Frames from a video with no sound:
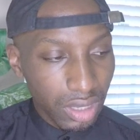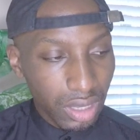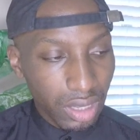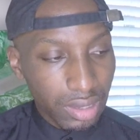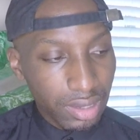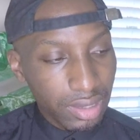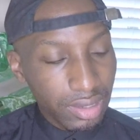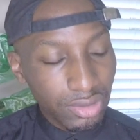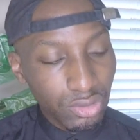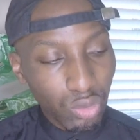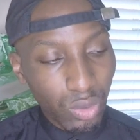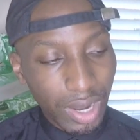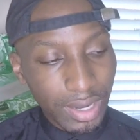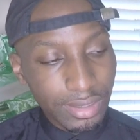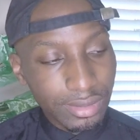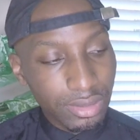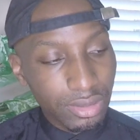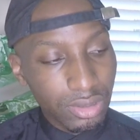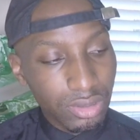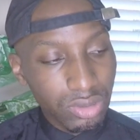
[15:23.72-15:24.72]
And
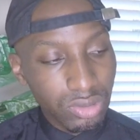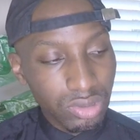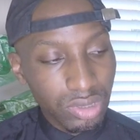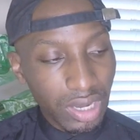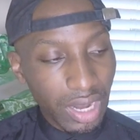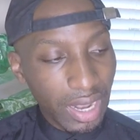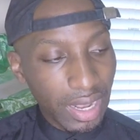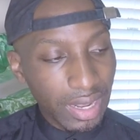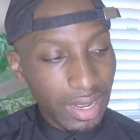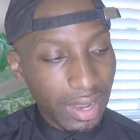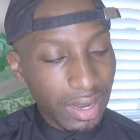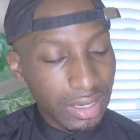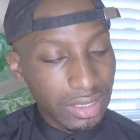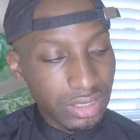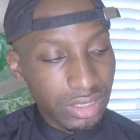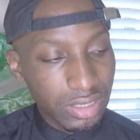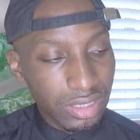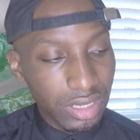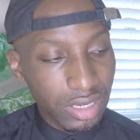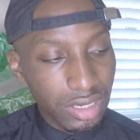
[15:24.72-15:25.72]
throughout the whole night, I could
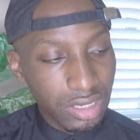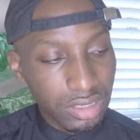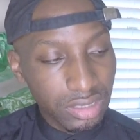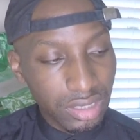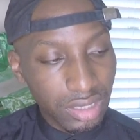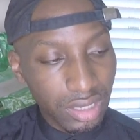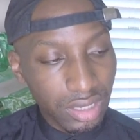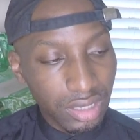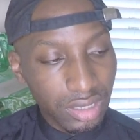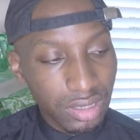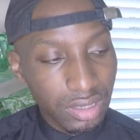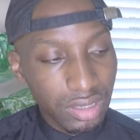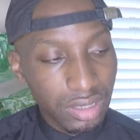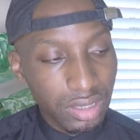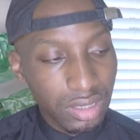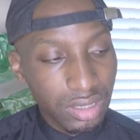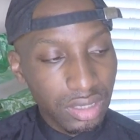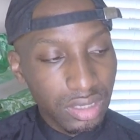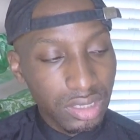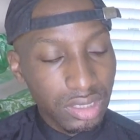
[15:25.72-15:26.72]
just hear her saying,
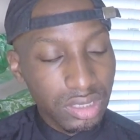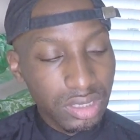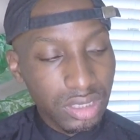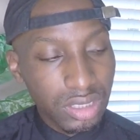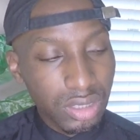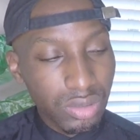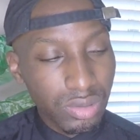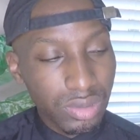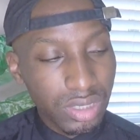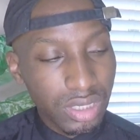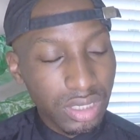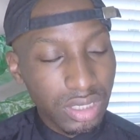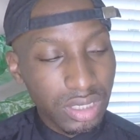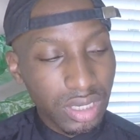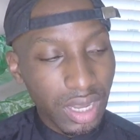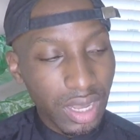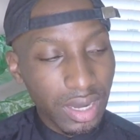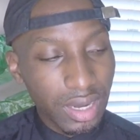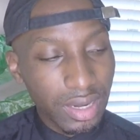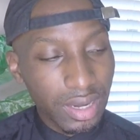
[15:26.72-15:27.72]
she was just
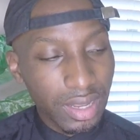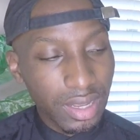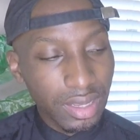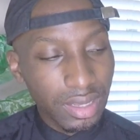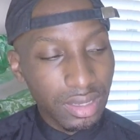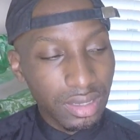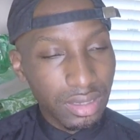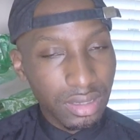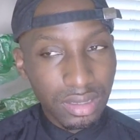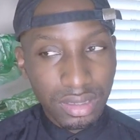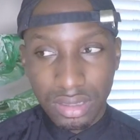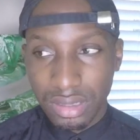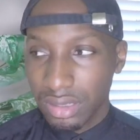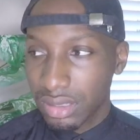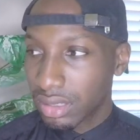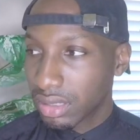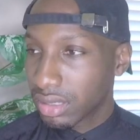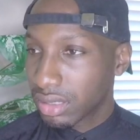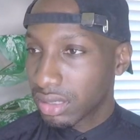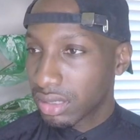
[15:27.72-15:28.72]
kind of like,
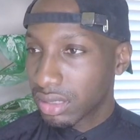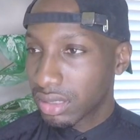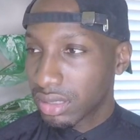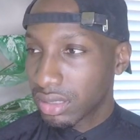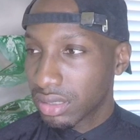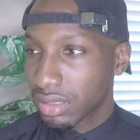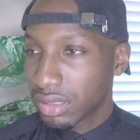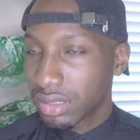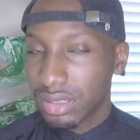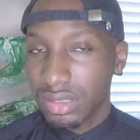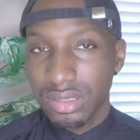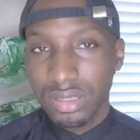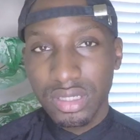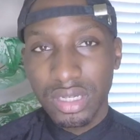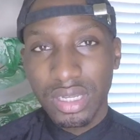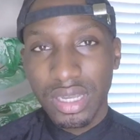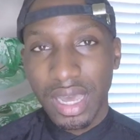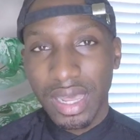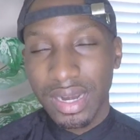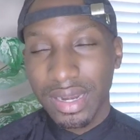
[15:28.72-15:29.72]
she
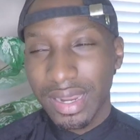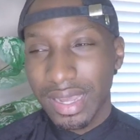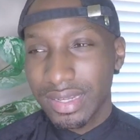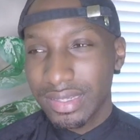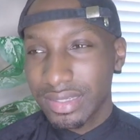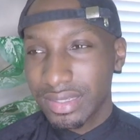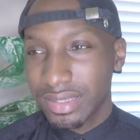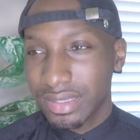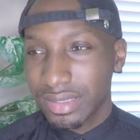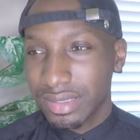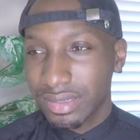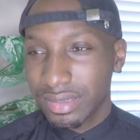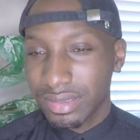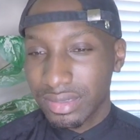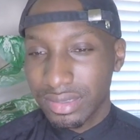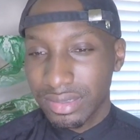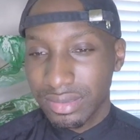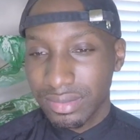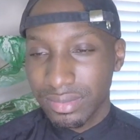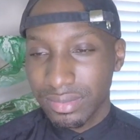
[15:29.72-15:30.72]

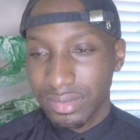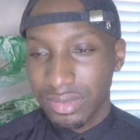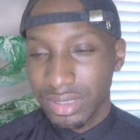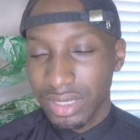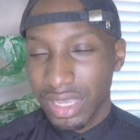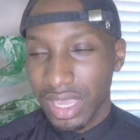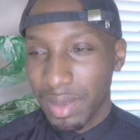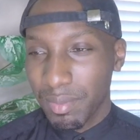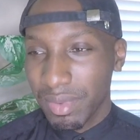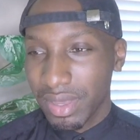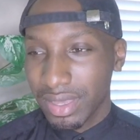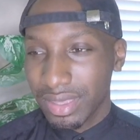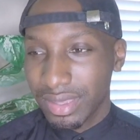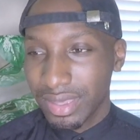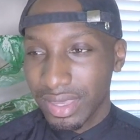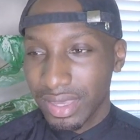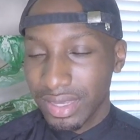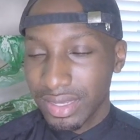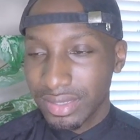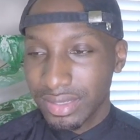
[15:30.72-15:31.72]
gave me a
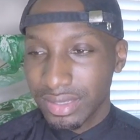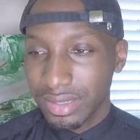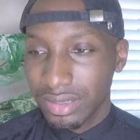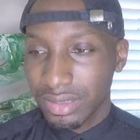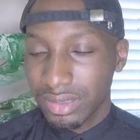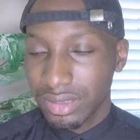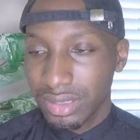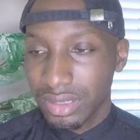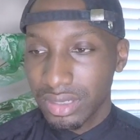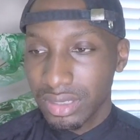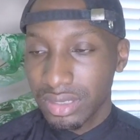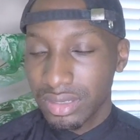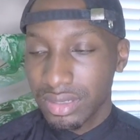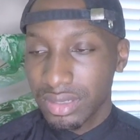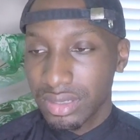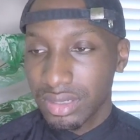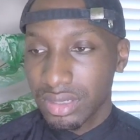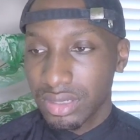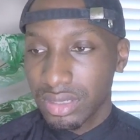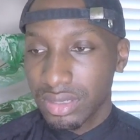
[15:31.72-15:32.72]
kiss and
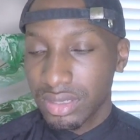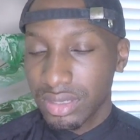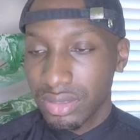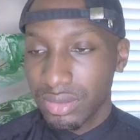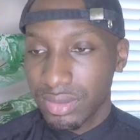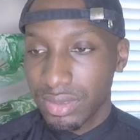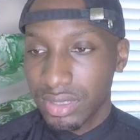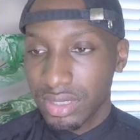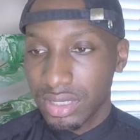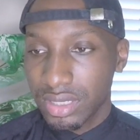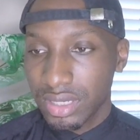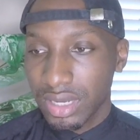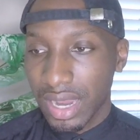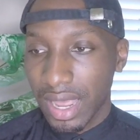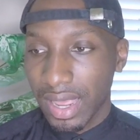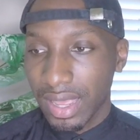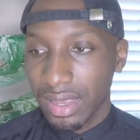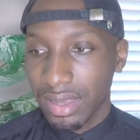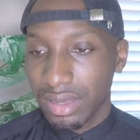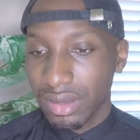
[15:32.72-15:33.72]
she was just
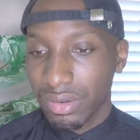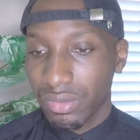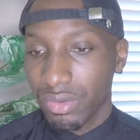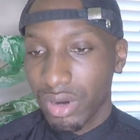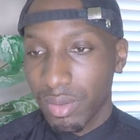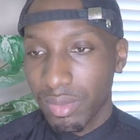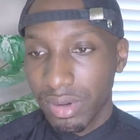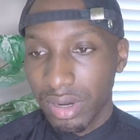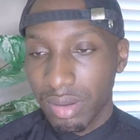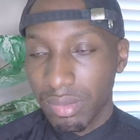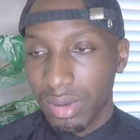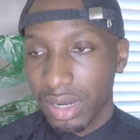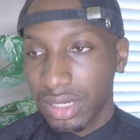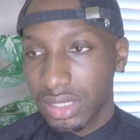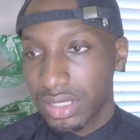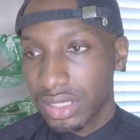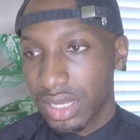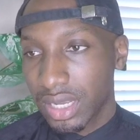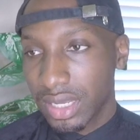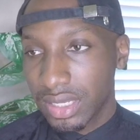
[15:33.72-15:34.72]
like rubbing on my
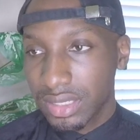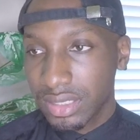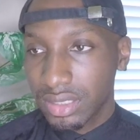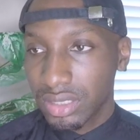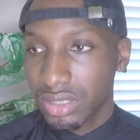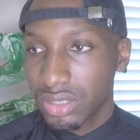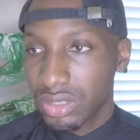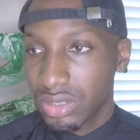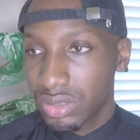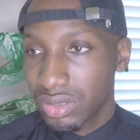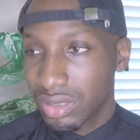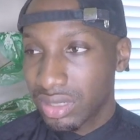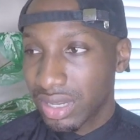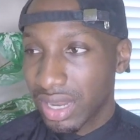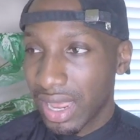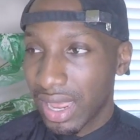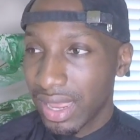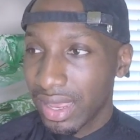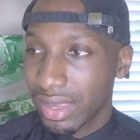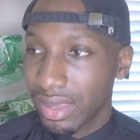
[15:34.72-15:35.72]
chest and she was
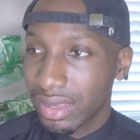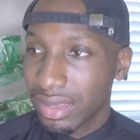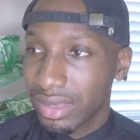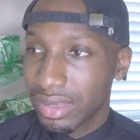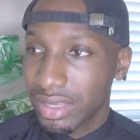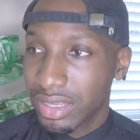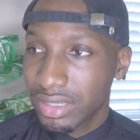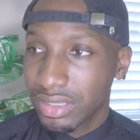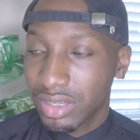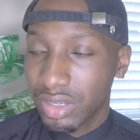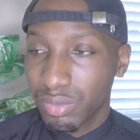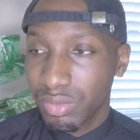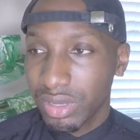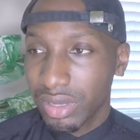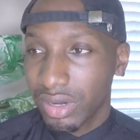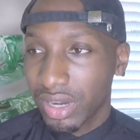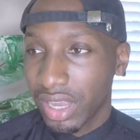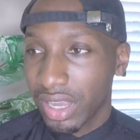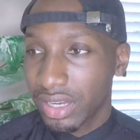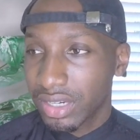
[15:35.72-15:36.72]
like, it's gonna be
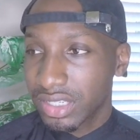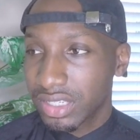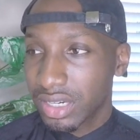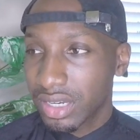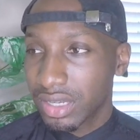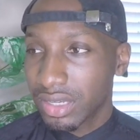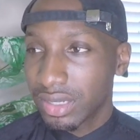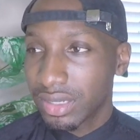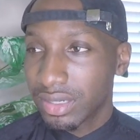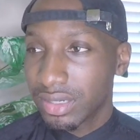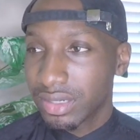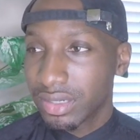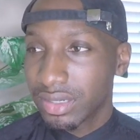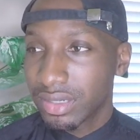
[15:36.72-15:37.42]
okay, Saun.